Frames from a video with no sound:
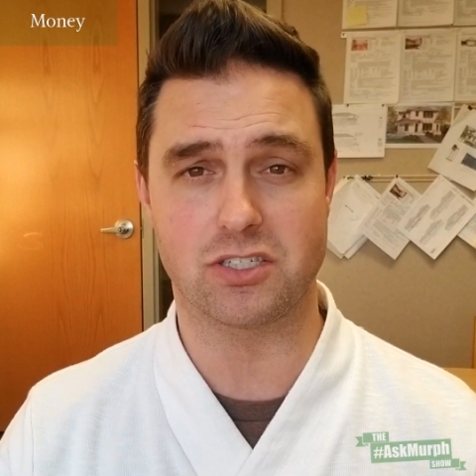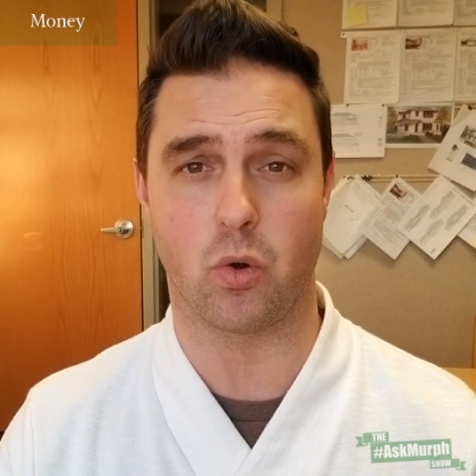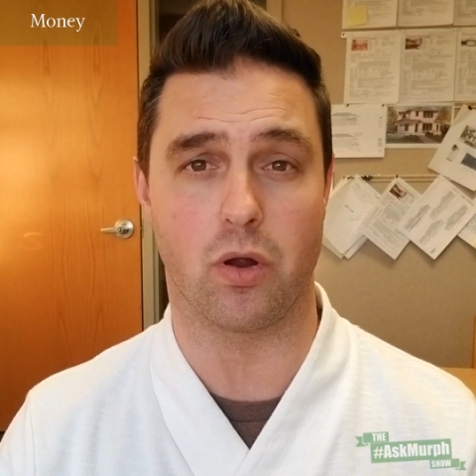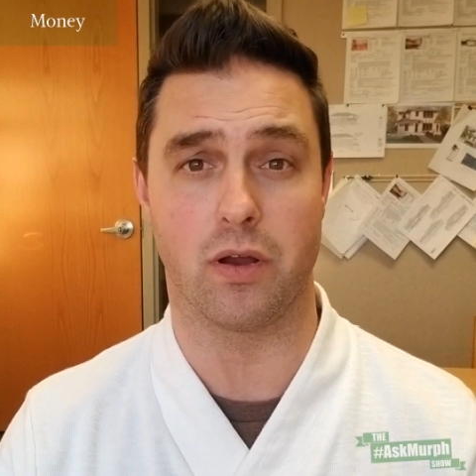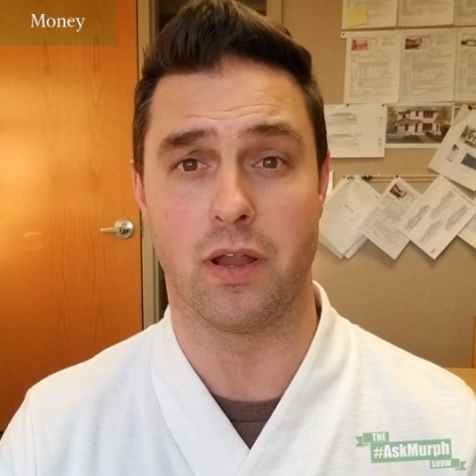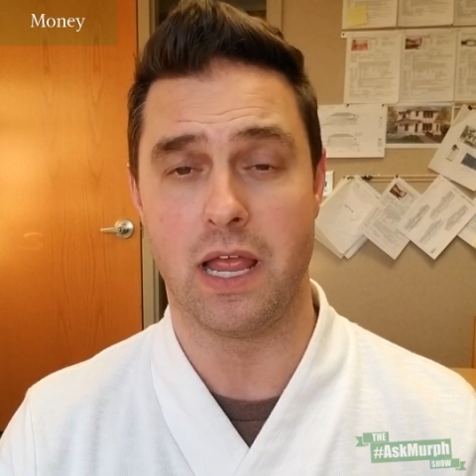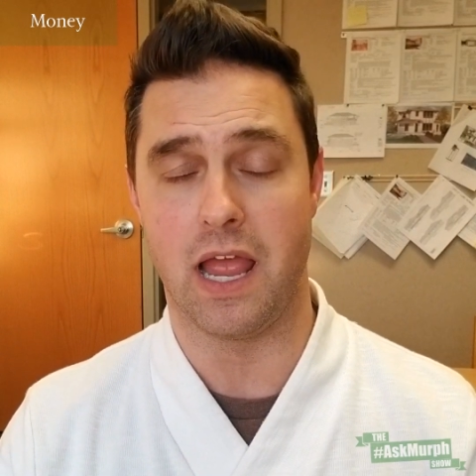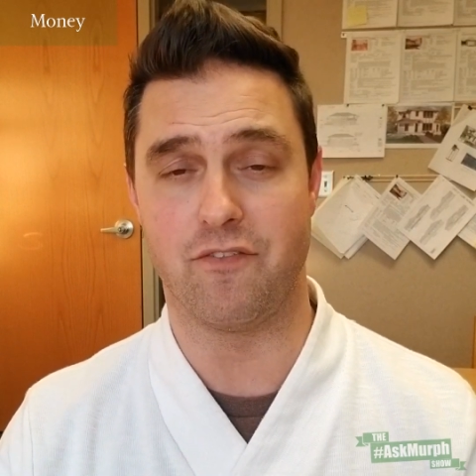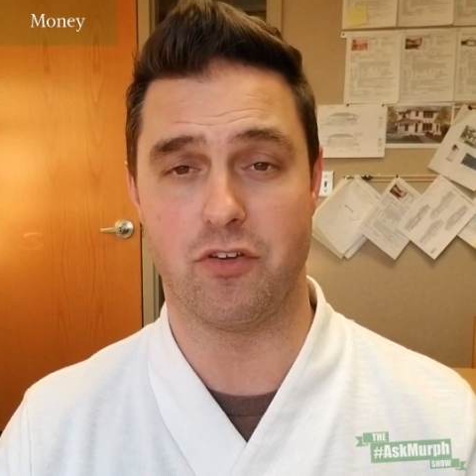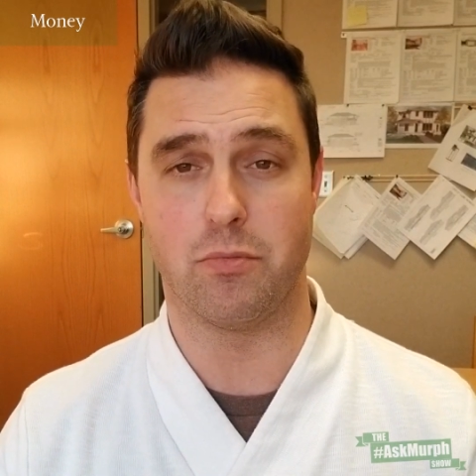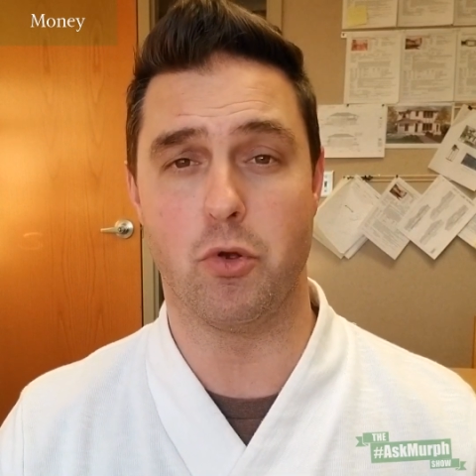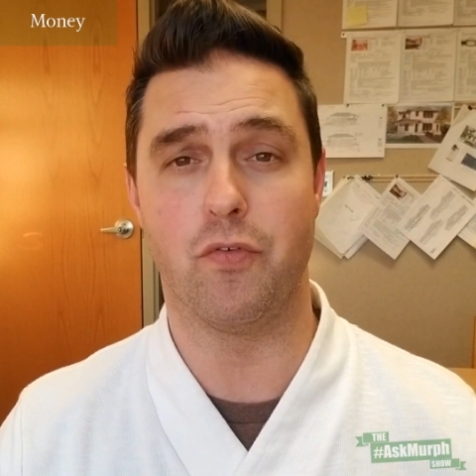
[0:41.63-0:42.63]
Or if
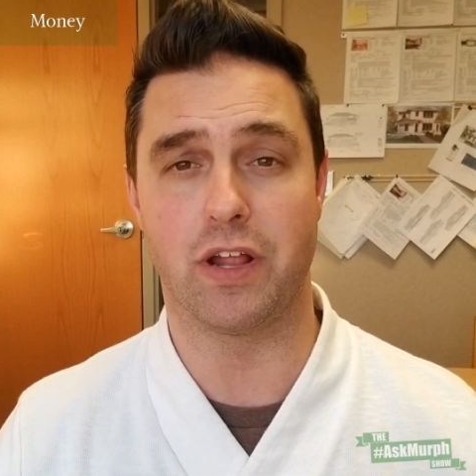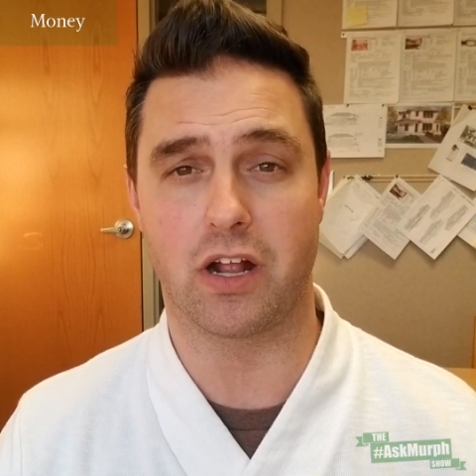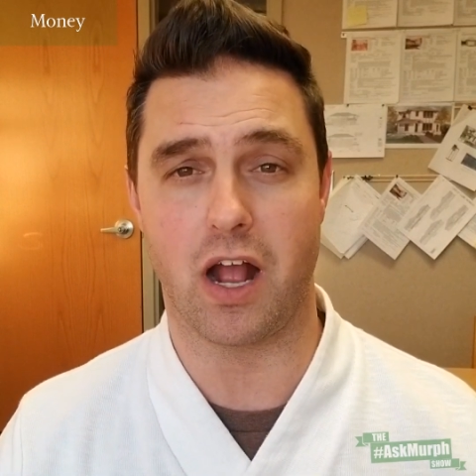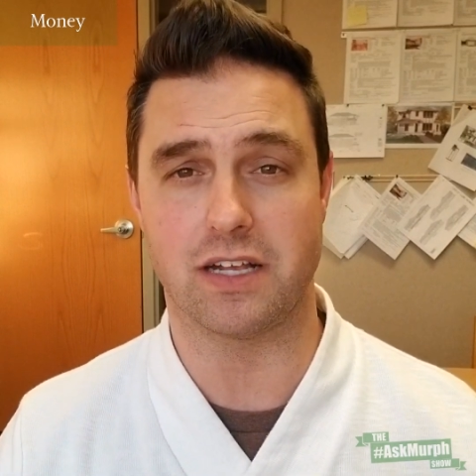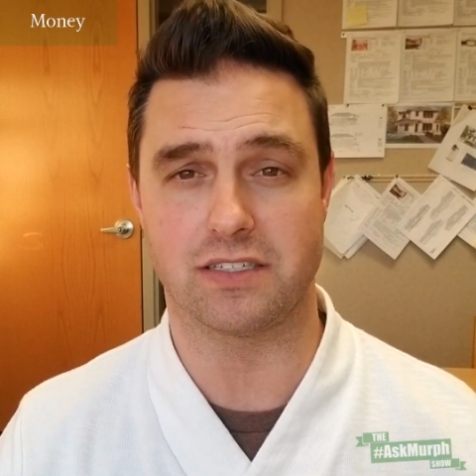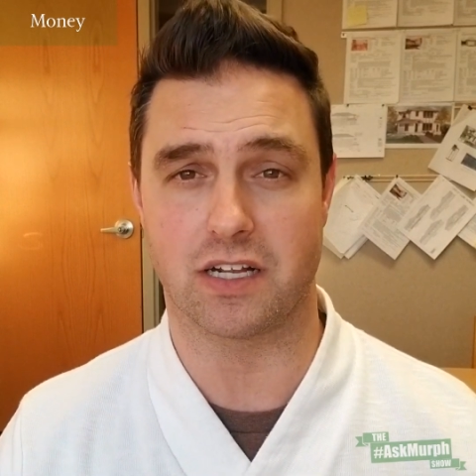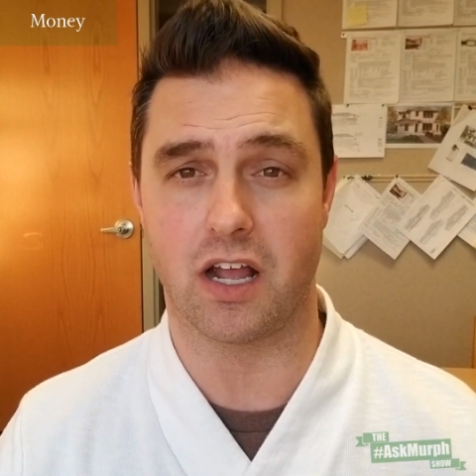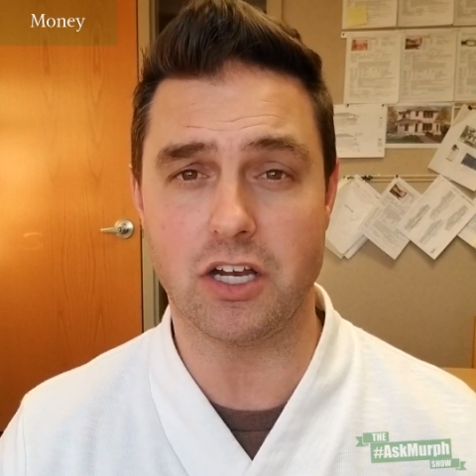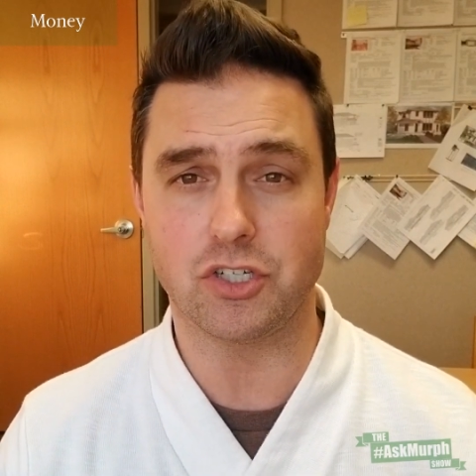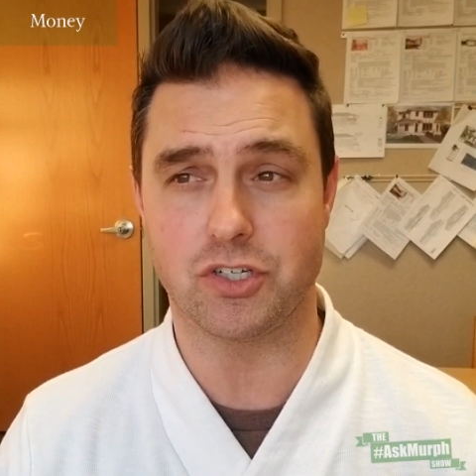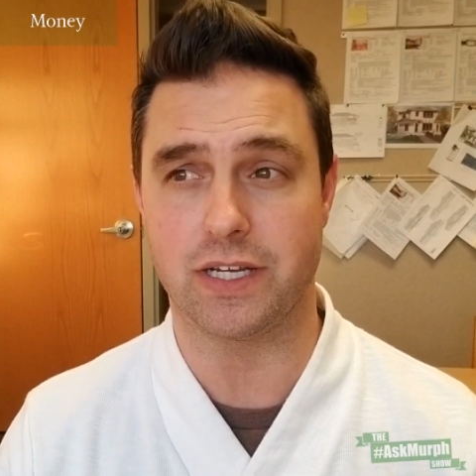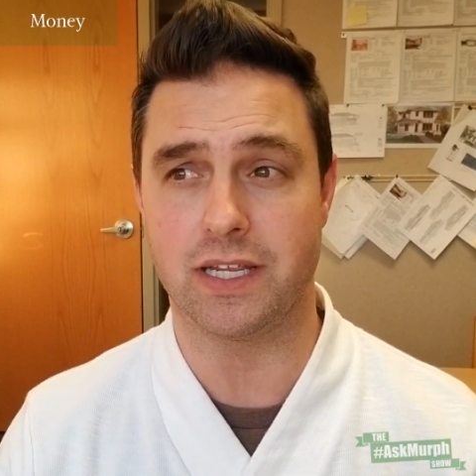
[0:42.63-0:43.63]
you're moving across the
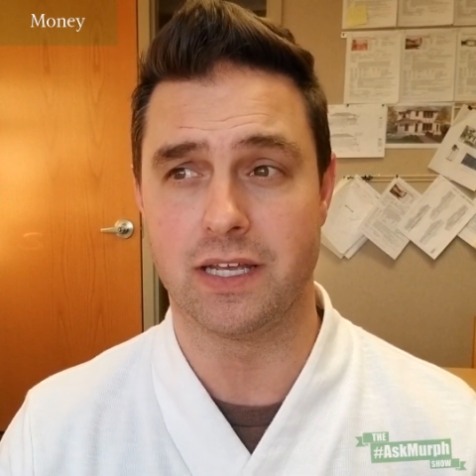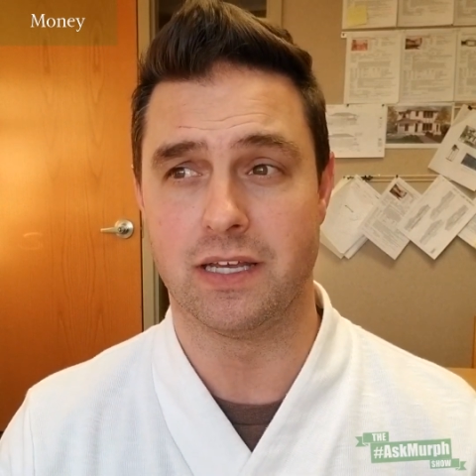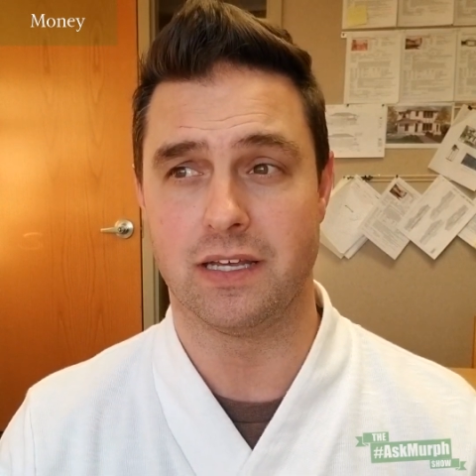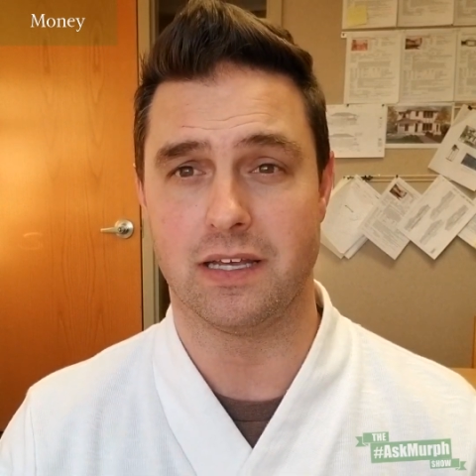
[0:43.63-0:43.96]
country,